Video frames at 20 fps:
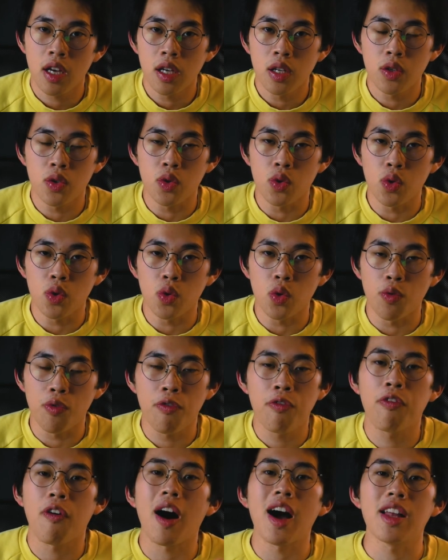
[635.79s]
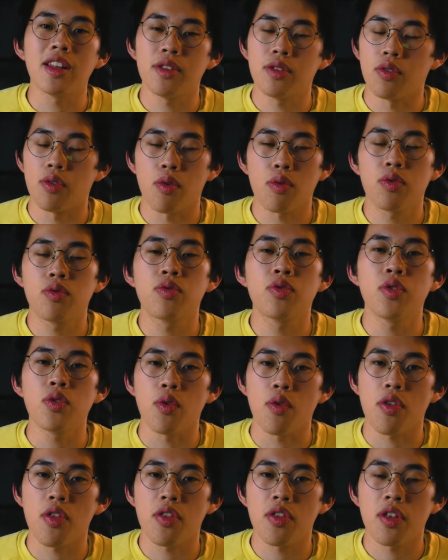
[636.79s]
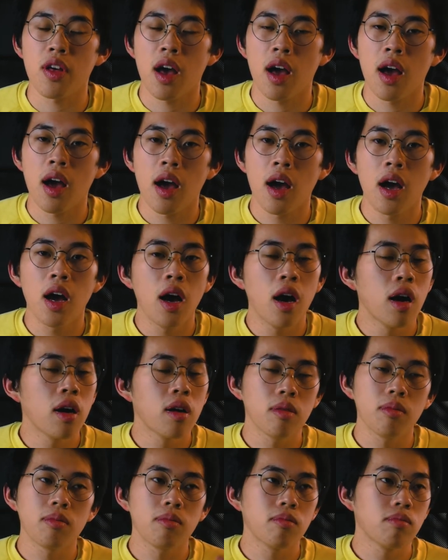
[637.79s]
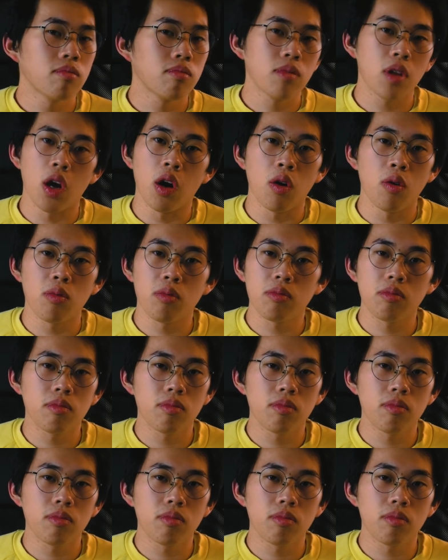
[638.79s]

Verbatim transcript: to find your truth. You know,